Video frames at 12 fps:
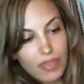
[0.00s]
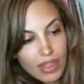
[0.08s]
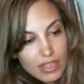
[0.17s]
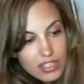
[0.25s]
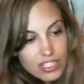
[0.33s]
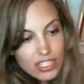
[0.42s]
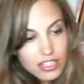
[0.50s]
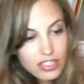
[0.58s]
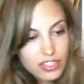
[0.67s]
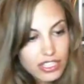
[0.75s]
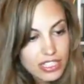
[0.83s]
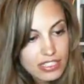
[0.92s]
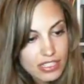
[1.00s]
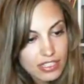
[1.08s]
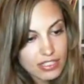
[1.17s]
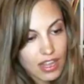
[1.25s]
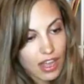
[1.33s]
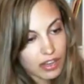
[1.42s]
She literally
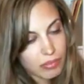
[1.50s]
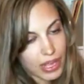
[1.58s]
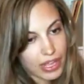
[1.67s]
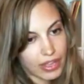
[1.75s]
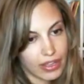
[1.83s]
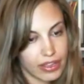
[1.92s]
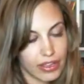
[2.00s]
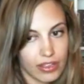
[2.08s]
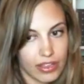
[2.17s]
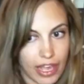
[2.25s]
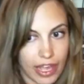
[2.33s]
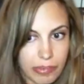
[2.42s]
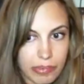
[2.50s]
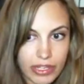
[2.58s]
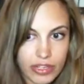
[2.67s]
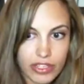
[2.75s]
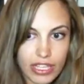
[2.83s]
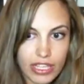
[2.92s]
sits on my lap,
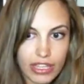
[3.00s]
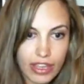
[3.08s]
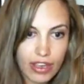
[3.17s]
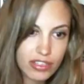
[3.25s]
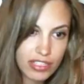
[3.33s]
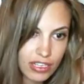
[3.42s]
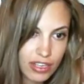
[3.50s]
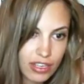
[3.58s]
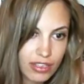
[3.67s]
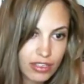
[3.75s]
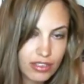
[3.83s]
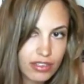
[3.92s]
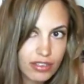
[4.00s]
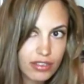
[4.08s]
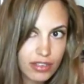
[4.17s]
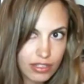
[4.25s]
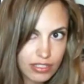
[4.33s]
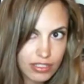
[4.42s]
literally like all day long,
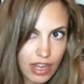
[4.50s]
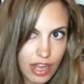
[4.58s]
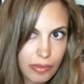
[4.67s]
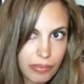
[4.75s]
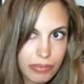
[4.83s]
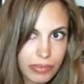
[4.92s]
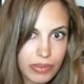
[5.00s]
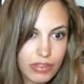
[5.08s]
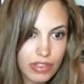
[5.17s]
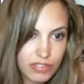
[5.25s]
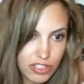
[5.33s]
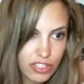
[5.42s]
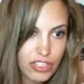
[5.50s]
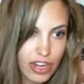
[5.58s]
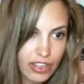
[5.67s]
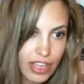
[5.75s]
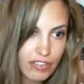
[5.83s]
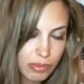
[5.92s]
nonstop, lives her entire
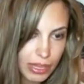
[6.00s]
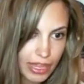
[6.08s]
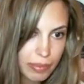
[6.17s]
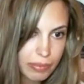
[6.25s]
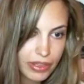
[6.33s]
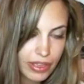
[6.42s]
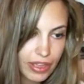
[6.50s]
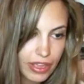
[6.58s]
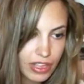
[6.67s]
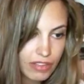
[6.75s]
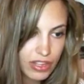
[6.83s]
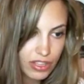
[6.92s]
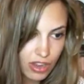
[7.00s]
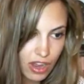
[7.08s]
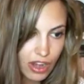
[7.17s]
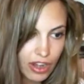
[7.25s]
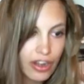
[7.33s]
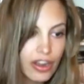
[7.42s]
life on my lap. Even in the
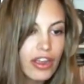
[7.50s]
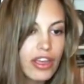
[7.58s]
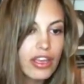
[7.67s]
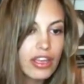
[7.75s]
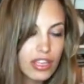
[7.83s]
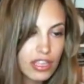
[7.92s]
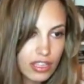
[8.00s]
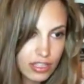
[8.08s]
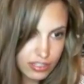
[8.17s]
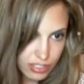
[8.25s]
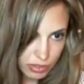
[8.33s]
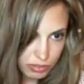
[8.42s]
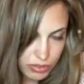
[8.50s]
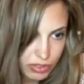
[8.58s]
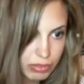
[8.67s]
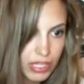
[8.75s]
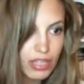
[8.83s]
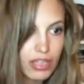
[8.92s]
car, sleeps with
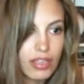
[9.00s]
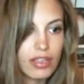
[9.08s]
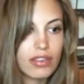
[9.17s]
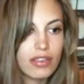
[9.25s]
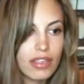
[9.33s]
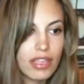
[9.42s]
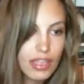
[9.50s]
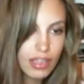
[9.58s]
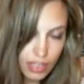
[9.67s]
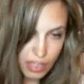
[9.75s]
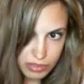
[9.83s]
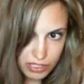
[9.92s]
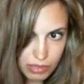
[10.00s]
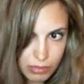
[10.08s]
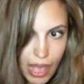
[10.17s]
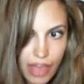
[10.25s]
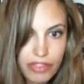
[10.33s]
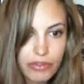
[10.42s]
me, comes in the
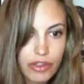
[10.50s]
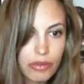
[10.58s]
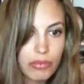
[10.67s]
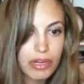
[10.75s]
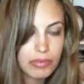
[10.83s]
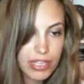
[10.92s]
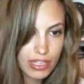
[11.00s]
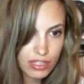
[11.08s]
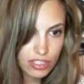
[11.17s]
bathroom when I'm taking a